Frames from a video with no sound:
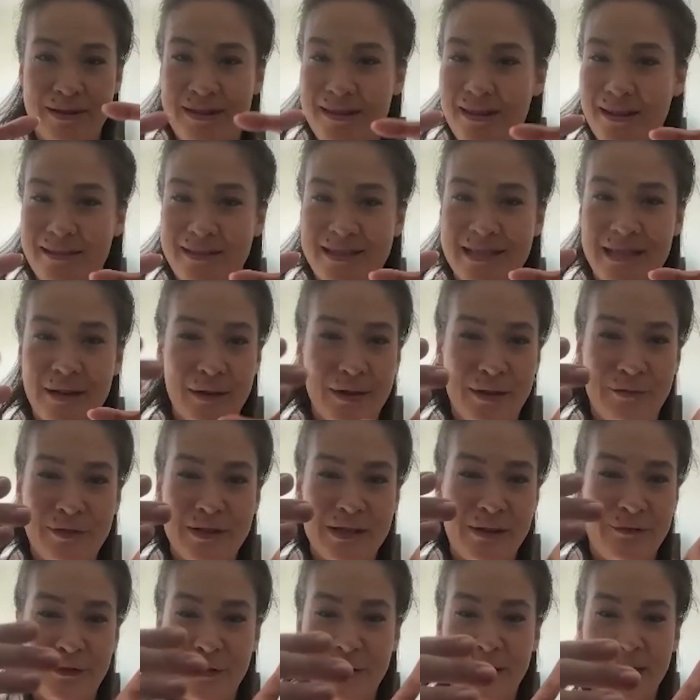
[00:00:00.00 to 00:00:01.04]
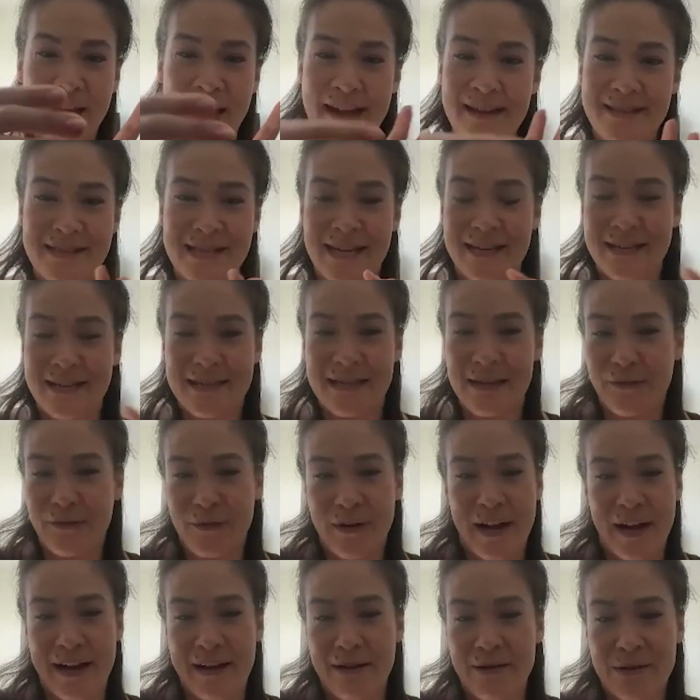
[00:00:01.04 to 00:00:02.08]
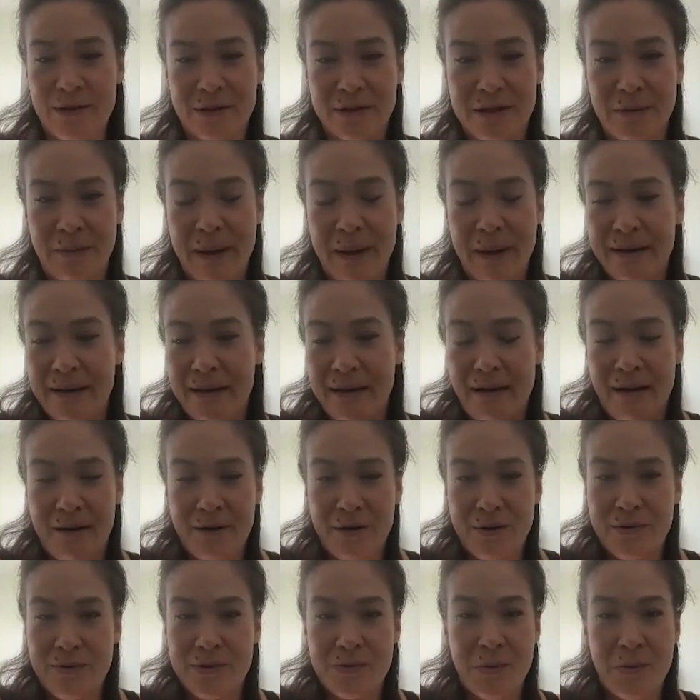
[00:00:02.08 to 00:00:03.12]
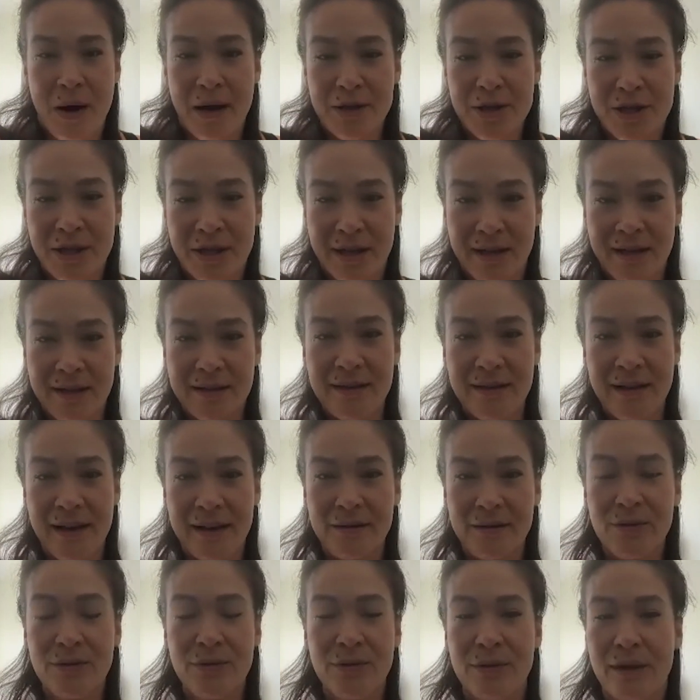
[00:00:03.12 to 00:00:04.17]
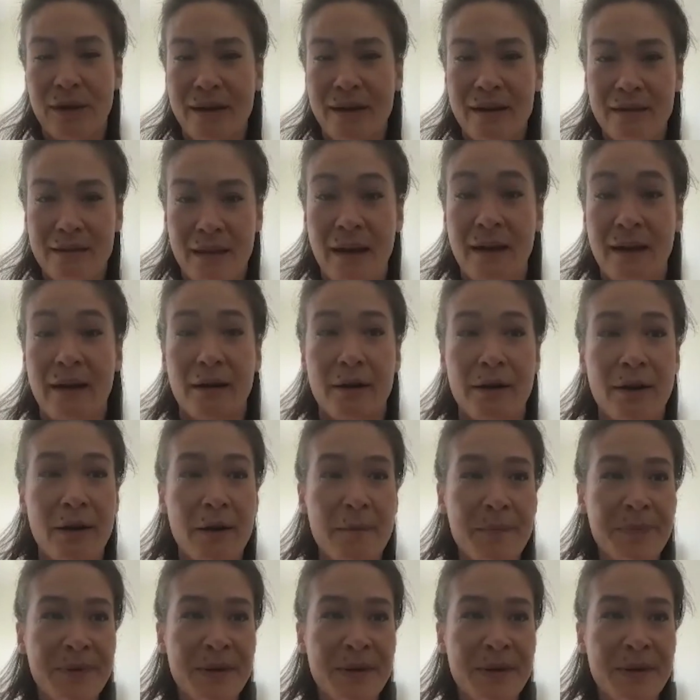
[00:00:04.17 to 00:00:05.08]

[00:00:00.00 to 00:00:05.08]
the different lens at a different angle, depending on who's watching it and who they're